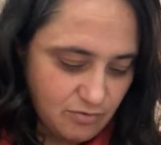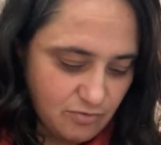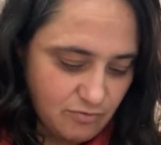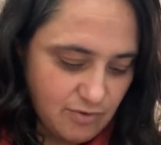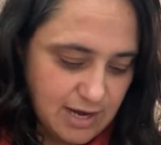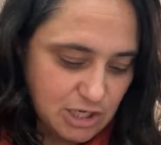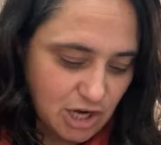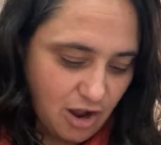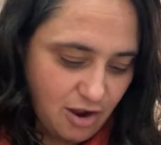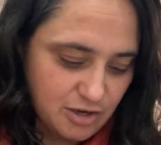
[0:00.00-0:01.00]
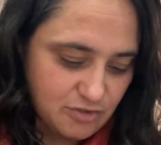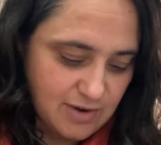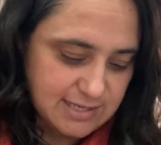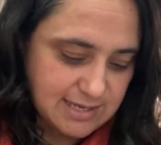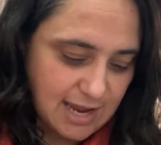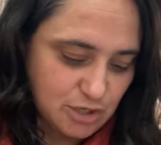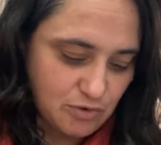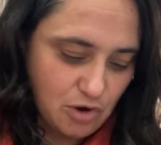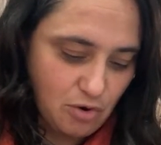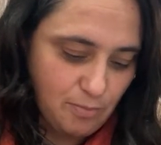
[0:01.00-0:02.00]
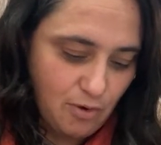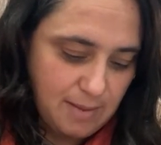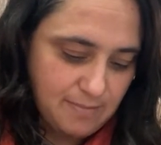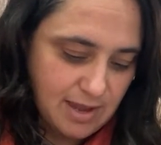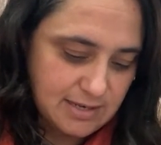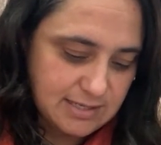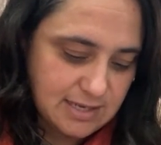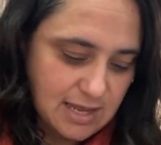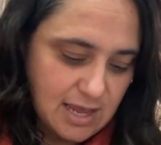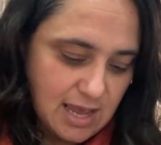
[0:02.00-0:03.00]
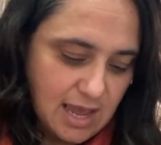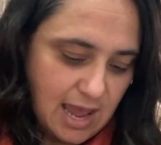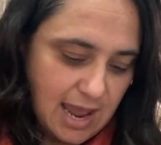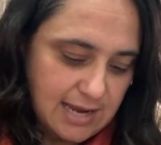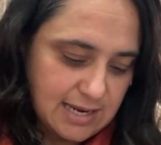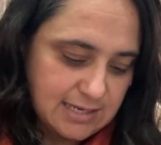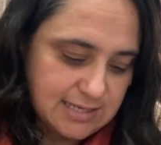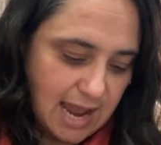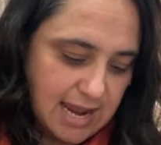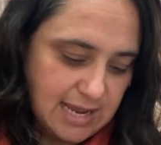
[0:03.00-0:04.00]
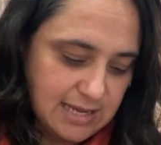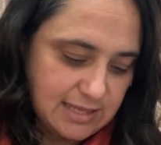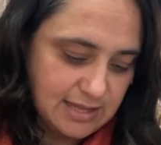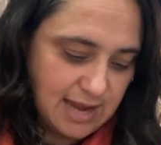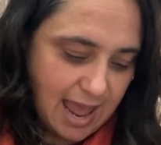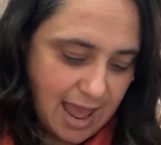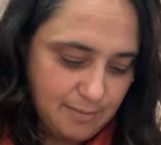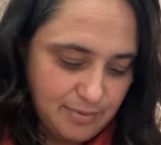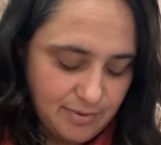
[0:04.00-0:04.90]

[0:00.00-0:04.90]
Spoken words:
Recharge, reschedule your appointments and take the nap.